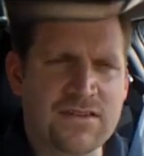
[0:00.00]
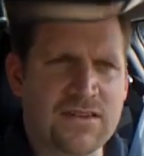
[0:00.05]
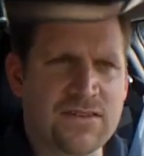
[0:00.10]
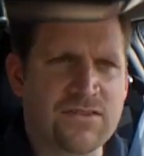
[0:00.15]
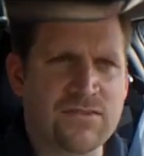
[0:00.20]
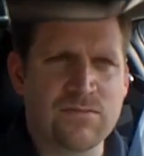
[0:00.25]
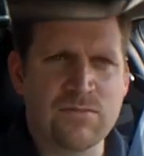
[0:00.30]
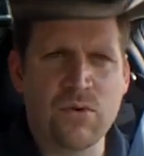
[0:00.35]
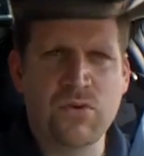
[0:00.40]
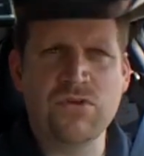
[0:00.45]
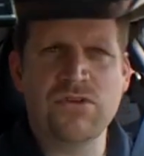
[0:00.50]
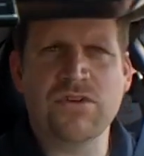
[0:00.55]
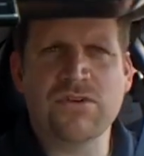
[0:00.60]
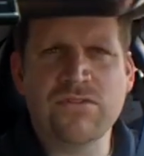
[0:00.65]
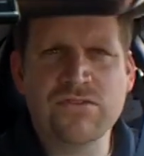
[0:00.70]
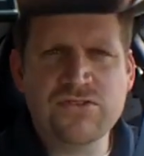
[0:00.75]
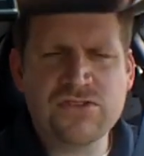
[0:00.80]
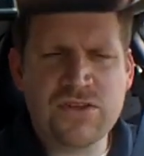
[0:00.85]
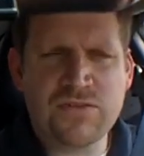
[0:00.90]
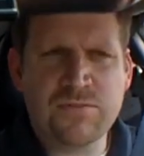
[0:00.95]
a
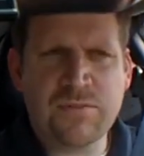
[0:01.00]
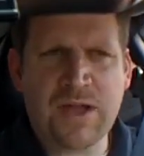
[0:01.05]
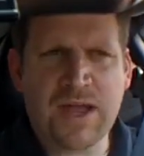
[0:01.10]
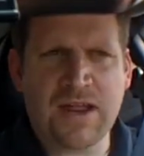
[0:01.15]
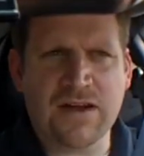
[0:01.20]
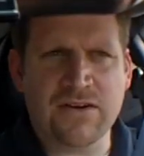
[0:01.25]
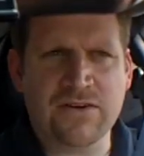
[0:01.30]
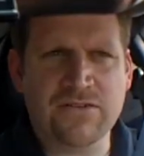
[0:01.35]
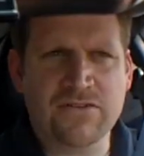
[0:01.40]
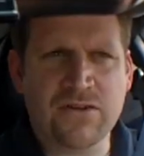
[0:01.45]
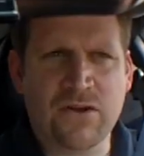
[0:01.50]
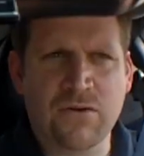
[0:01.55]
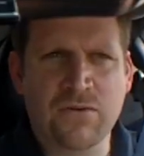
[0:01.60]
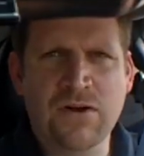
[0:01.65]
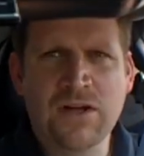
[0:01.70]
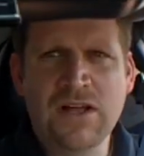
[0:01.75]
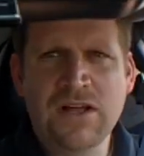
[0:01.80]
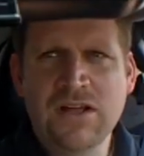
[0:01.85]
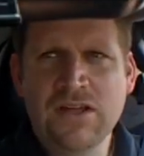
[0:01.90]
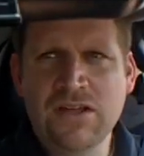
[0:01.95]
smoother shift pattern,
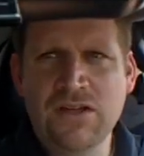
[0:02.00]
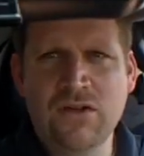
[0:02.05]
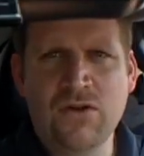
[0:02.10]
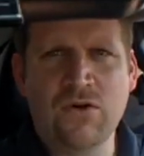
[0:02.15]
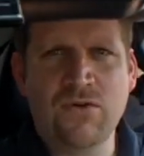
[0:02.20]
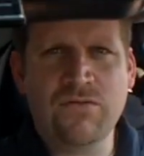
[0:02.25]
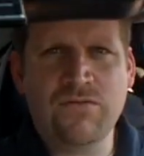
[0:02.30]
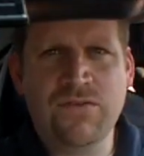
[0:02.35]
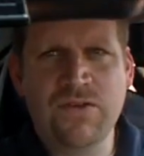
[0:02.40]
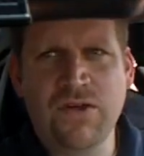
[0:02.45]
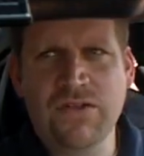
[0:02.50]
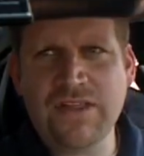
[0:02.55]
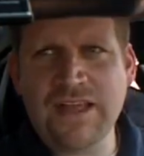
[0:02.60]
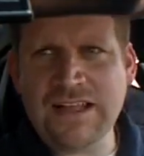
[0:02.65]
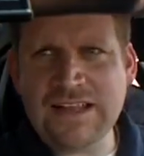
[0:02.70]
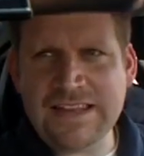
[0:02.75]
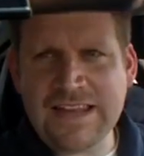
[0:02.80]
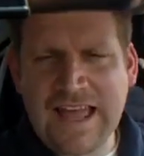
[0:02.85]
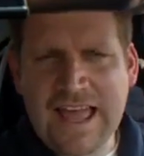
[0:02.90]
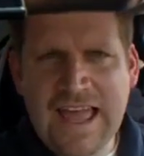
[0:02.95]
so you don't feel
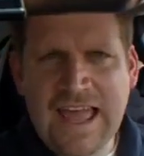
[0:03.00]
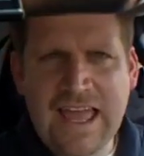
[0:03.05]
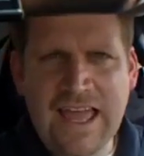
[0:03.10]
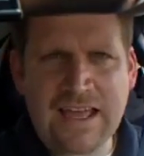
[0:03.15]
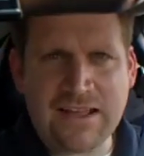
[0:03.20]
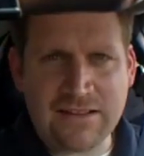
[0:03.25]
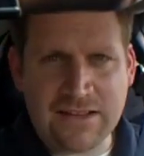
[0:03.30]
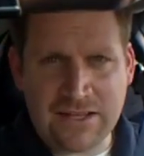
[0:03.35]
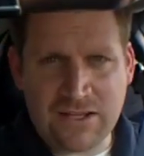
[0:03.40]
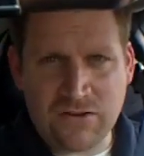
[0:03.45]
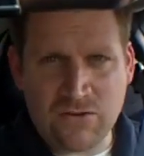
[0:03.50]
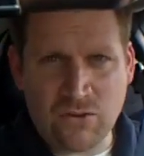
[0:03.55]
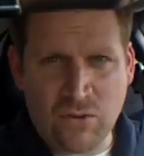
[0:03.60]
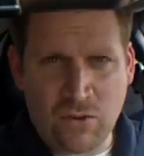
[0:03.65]
that lag like